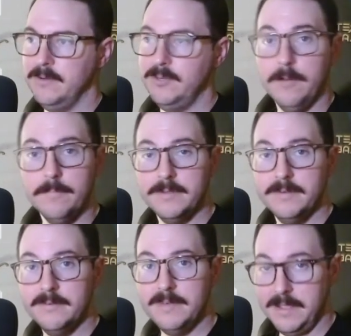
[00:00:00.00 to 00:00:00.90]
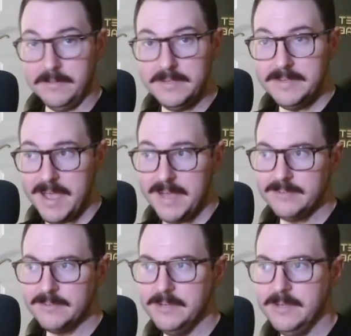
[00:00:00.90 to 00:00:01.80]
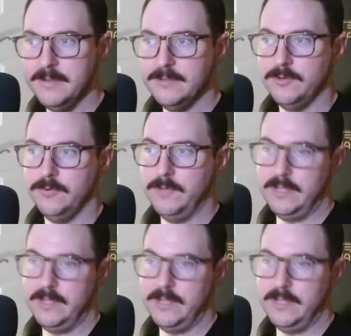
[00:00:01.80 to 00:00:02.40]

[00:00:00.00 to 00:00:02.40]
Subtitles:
Dump daily task, so